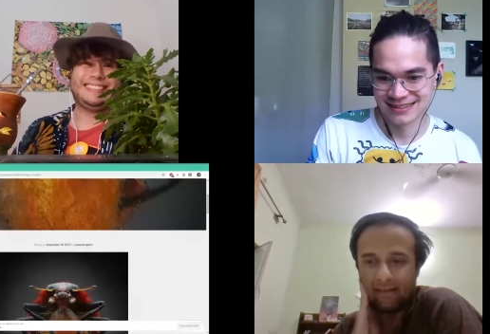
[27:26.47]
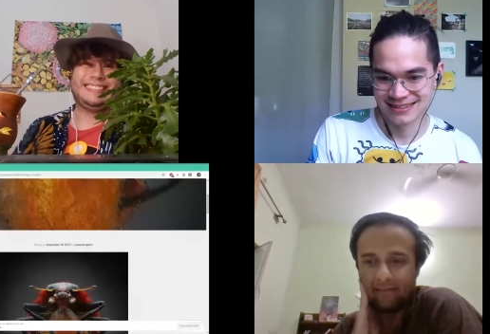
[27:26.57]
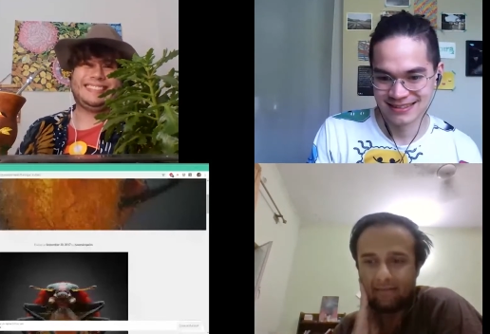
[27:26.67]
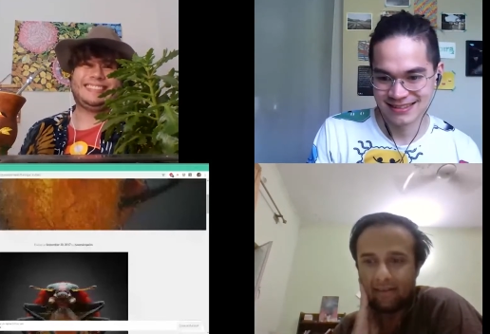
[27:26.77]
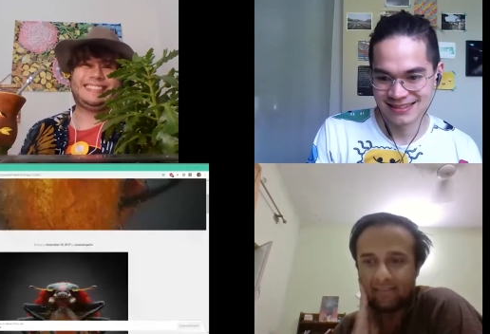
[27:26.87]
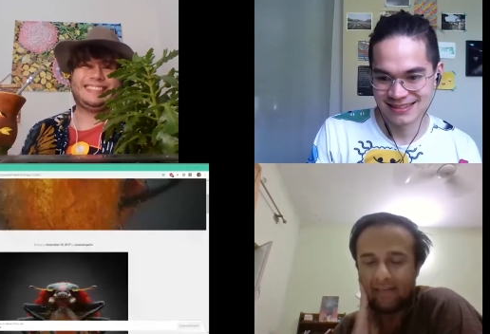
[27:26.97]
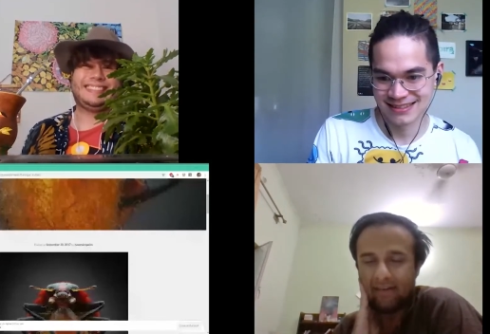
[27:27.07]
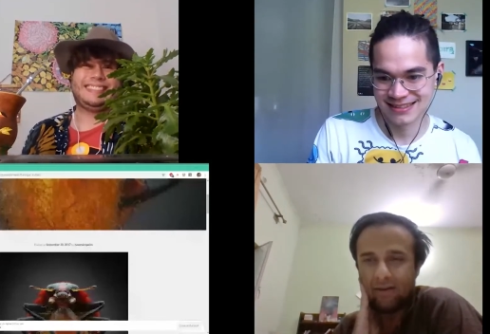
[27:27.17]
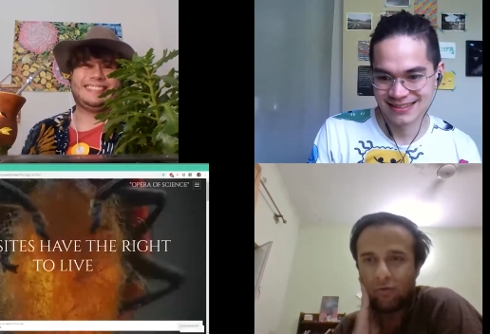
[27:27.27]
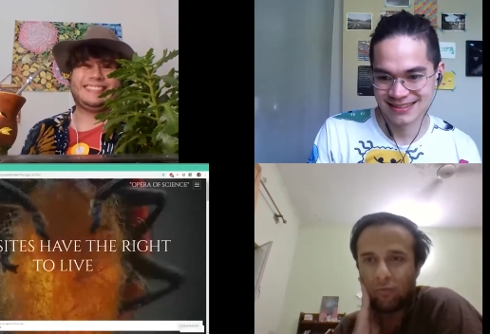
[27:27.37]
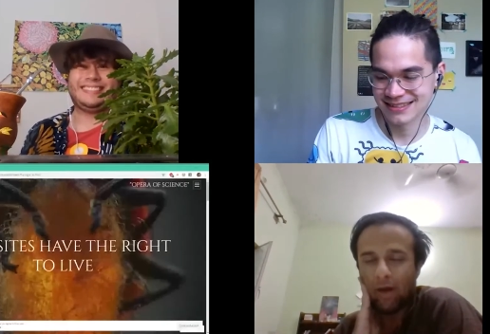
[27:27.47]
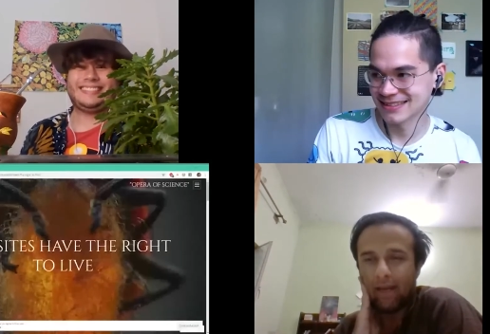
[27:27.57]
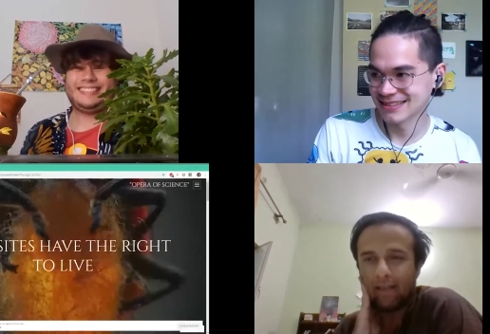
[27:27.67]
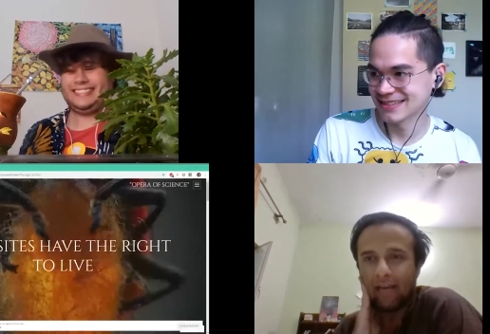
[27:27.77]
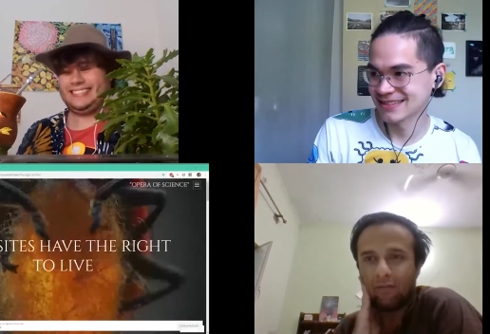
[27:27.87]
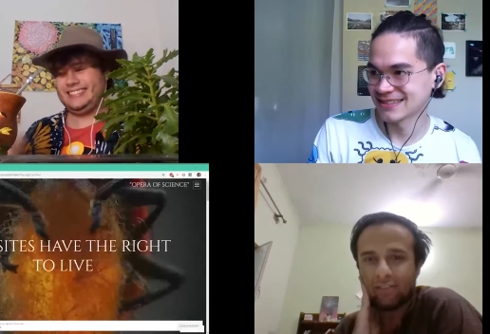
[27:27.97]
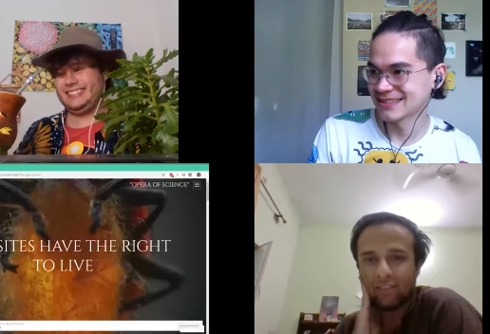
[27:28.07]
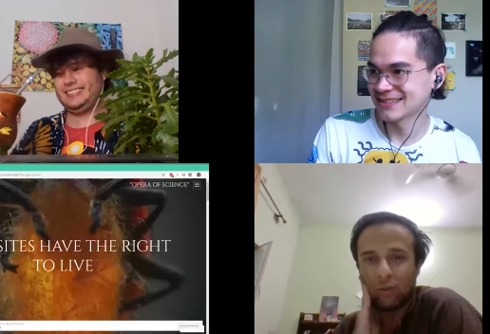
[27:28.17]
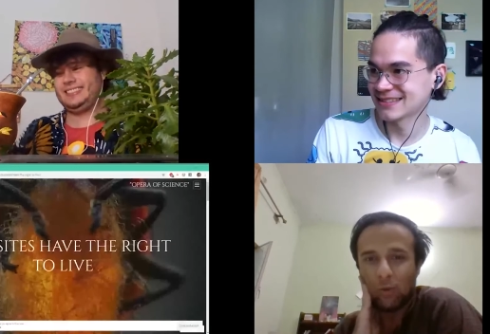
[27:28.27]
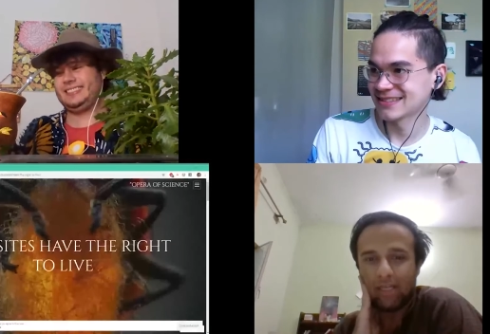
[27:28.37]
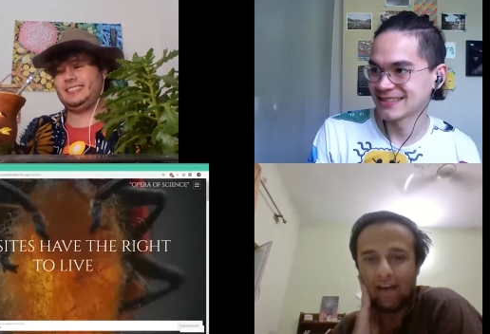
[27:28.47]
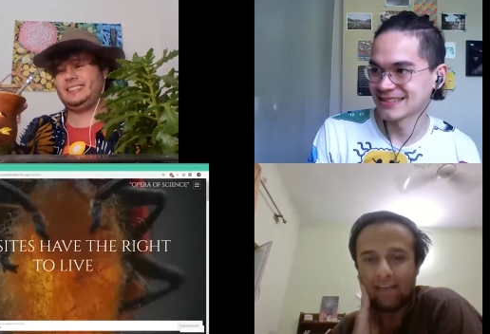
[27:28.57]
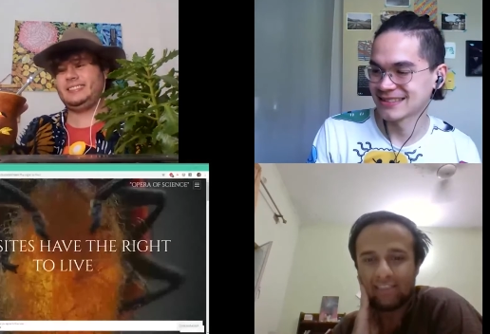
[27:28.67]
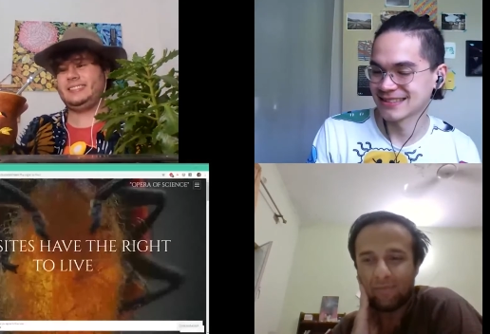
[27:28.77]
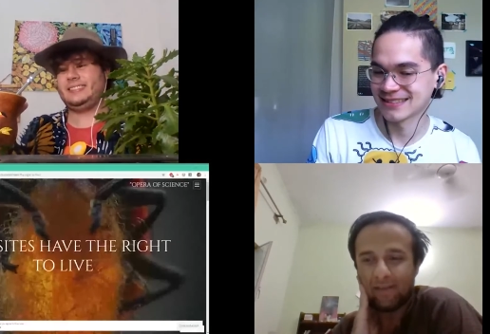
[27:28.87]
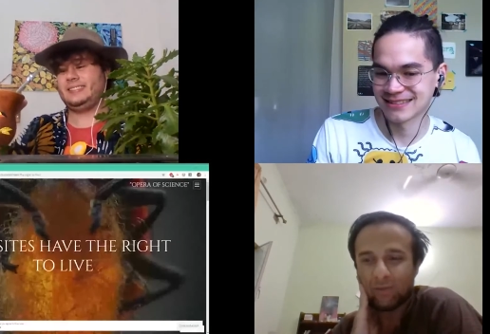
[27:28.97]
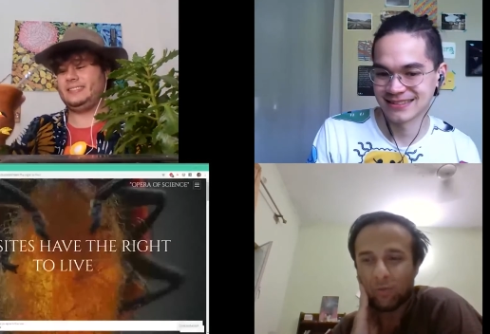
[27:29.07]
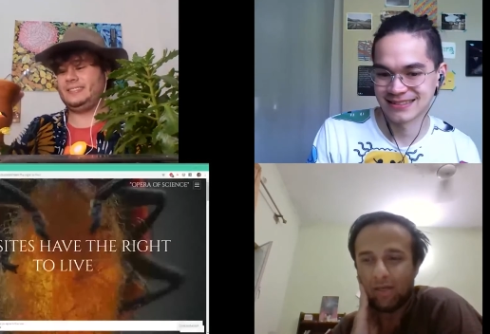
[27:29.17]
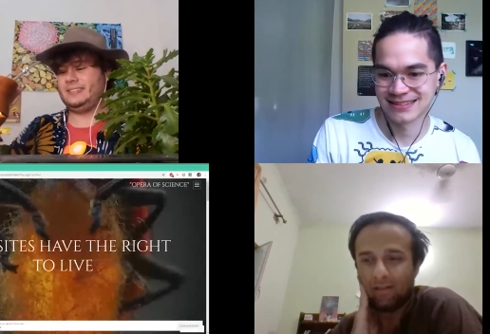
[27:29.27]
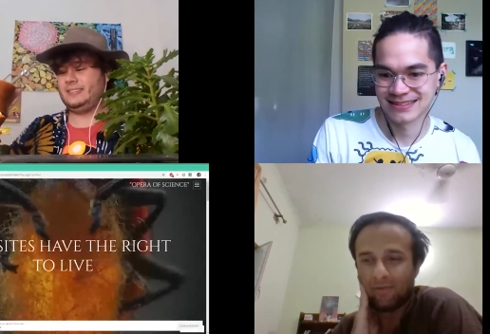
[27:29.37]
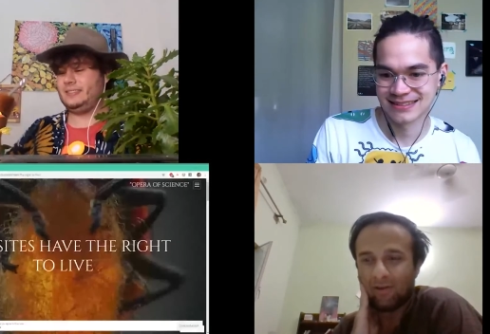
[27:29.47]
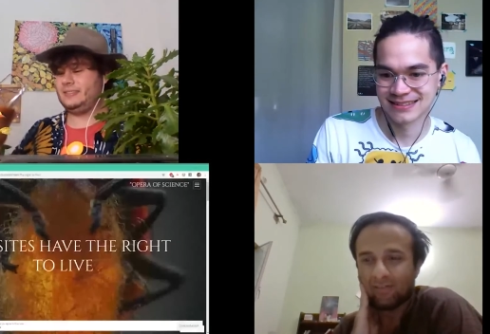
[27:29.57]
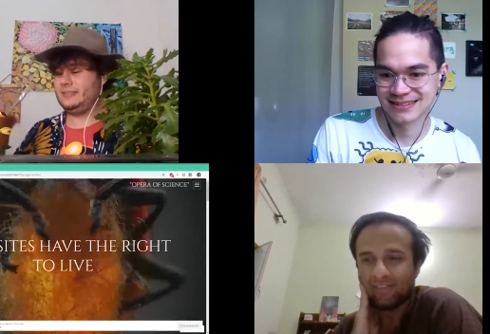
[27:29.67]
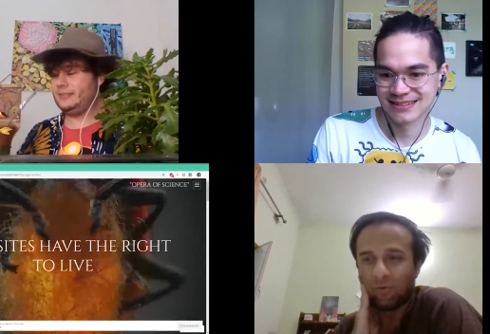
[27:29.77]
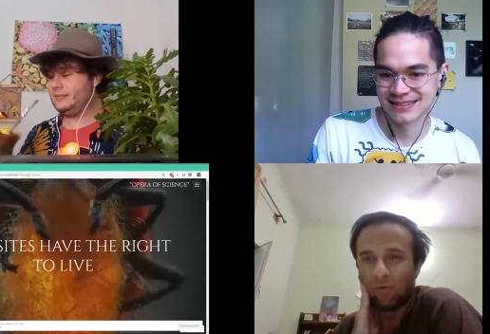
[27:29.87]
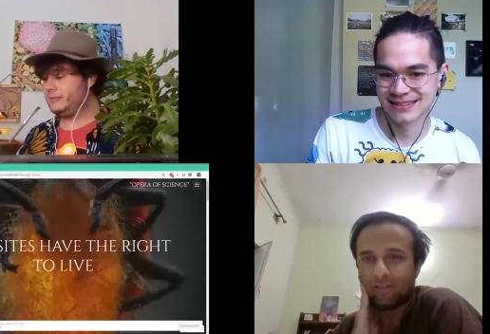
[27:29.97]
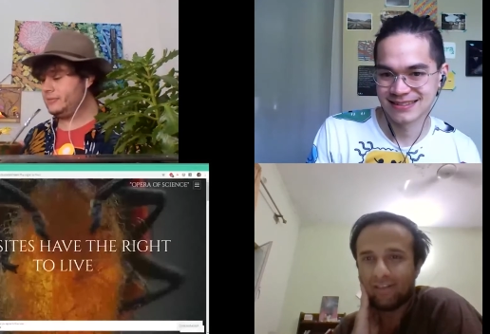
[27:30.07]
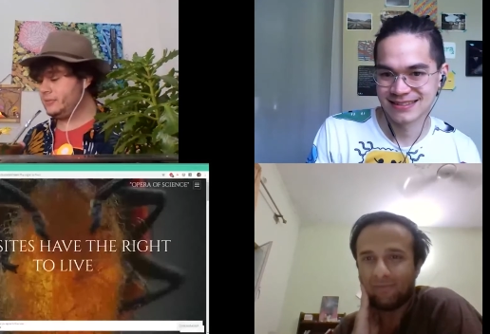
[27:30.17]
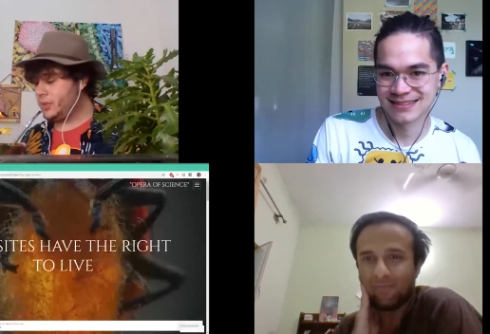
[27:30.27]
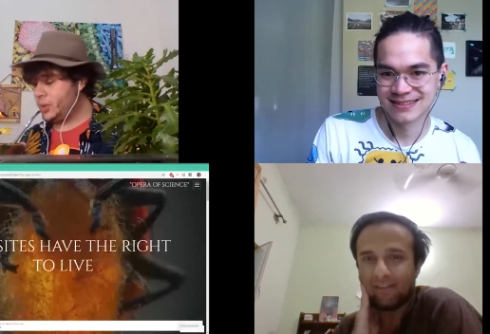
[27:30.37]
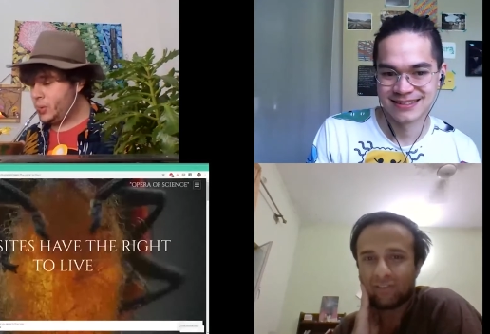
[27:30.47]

Speaker 1: I started while I was doing iGEM as well because I wanted a place.